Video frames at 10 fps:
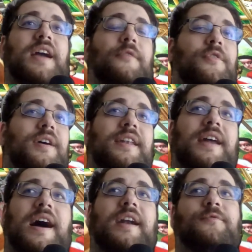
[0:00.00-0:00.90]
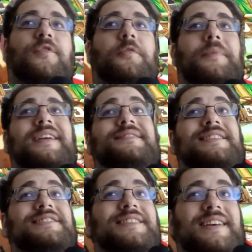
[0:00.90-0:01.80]
cover and artwork might
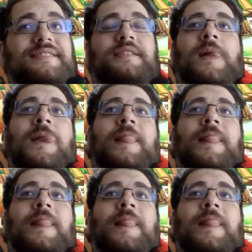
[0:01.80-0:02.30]
suggest.